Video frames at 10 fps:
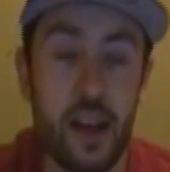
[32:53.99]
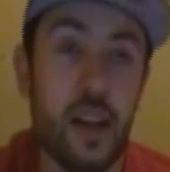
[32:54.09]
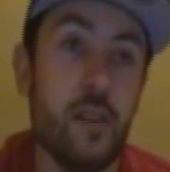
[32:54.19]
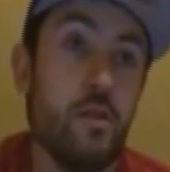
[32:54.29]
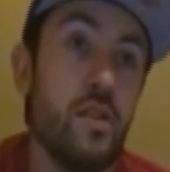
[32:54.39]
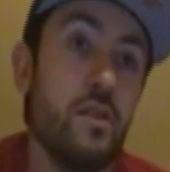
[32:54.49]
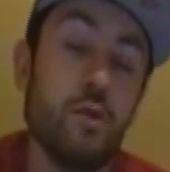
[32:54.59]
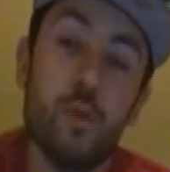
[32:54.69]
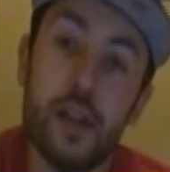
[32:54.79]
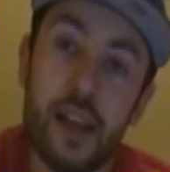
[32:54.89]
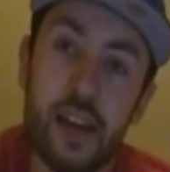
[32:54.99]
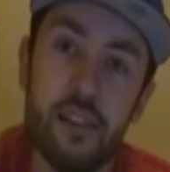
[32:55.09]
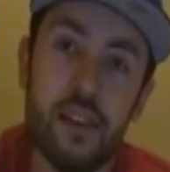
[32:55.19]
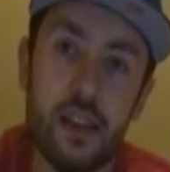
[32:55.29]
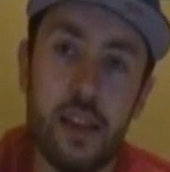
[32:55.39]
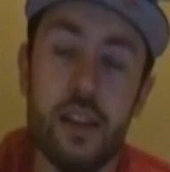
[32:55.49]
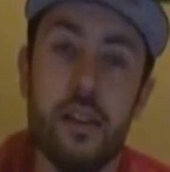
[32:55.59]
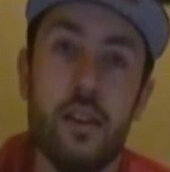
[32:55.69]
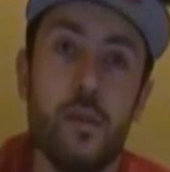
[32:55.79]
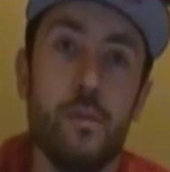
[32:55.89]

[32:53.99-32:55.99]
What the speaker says: And ever since 2018,